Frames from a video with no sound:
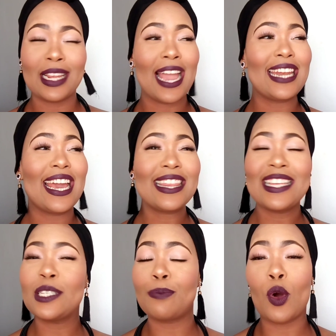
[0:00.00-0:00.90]
And at
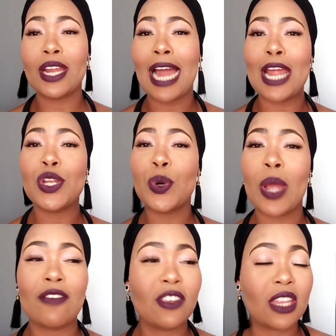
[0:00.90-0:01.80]
this point, I know
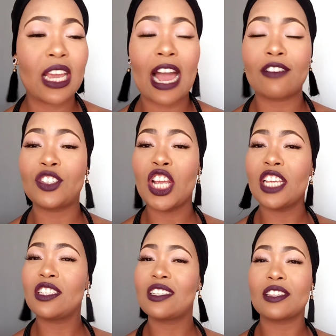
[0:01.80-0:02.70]
everything. I've
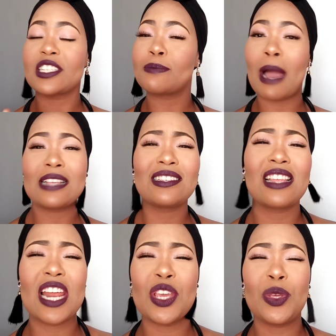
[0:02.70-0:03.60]
changed the spices
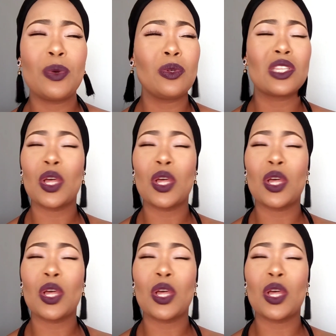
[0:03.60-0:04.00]
that I use,